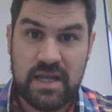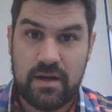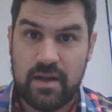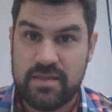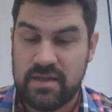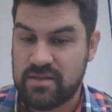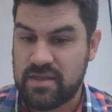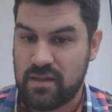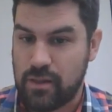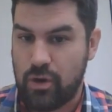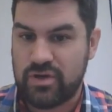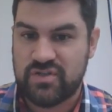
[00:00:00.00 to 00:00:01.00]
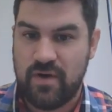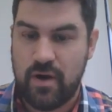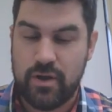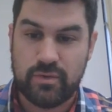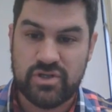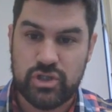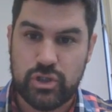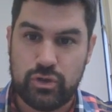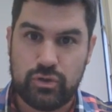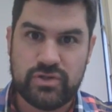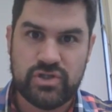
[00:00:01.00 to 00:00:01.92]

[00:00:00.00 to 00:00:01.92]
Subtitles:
and I think their lowest value was 2.